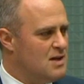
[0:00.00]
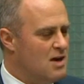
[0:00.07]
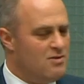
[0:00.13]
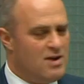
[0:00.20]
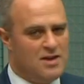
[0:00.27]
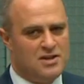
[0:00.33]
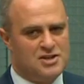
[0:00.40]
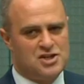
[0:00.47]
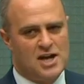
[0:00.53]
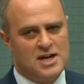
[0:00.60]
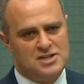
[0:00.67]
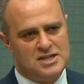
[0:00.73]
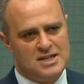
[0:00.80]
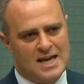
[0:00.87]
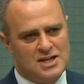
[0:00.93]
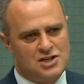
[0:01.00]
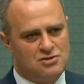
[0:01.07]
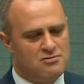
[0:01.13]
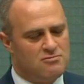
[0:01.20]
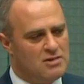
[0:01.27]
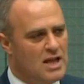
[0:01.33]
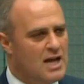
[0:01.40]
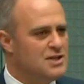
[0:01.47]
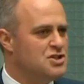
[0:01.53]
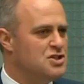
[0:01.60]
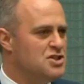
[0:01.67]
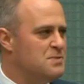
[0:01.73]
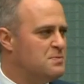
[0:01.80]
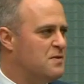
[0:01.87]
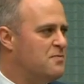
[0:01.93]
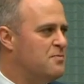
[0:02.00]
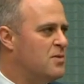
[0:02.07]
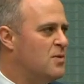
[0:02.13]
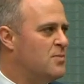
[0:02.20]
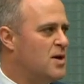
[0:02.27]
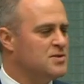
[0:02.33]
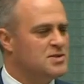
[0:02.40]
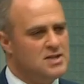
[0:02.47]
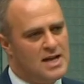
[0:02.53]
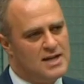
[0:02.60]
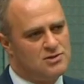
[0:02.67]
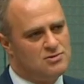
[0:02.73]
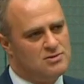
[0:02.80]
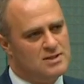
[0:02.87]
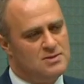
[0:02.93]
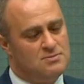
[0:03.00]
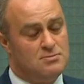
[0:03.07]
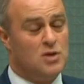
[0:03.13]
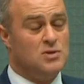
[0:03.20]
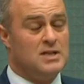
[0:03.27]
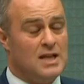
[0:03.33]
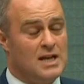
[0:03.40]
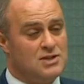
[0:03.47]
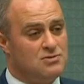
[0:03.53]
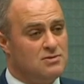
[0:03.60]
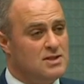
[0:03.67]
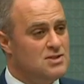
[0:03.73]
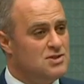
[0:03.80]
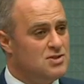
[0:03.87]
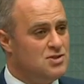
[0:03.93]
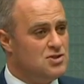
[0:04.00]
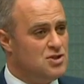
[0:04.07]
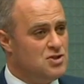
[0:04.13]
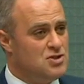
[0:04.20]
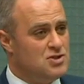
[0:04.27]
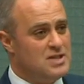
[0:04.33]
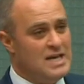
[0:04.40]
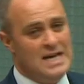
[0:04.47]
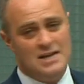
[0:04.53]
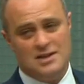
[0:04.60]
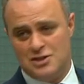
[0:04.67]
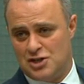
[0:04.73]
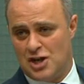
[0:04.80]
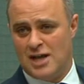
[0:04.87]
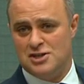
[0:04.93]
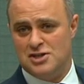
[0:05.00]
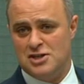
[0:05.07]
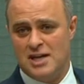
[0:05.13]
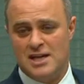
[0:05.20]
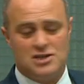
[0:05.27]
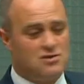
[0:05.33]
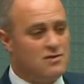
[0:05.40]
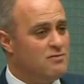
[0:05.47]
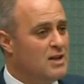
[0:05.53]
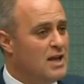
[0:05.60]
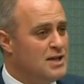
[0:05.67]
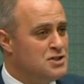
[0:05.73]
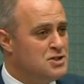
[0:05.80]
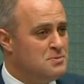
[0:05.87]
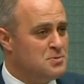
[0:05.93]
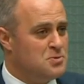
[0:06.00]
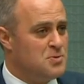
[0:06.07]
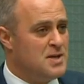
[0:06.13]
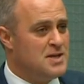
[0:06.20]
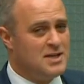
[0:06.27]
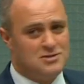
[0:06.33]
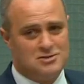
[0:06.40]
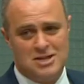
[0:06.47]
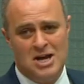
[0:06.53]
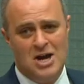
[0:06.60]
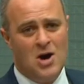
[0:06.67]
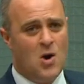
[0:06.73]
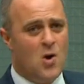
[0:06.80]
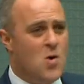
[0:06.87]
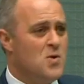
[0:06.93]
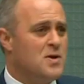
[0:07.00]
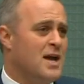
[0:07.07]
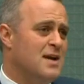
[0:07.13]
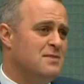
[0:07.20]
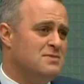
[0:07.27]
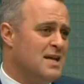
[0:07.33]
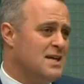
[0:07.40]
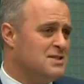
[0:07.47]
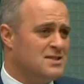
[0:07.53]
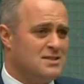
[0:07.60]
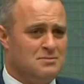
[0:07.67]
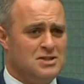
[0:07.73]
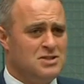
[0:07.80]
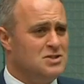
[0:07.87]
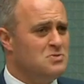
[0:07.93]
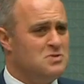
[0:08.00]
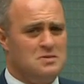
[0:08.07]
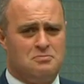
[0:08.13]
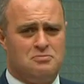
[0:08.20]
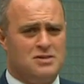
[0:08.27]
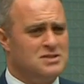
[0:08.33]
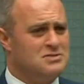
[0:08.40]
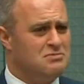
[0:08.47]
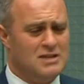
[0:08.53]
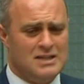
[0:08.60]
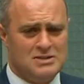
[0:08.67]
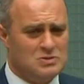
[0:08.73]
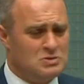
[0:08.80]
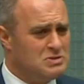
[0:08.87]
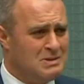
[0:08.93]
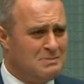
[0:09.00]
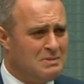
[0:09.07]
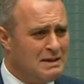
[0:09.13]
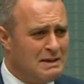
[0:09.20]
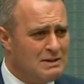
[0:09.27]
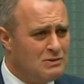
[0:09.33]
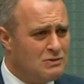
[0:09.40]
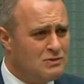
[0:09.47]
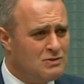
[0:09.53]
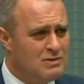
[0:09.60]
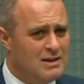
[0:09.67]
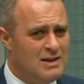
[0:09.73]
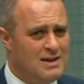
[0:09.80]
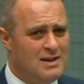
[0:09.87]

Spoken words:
around the changing nature and relationship of multilateral institutions, the changing nature of relationships between countries, all came down to something to do with the press release or something else.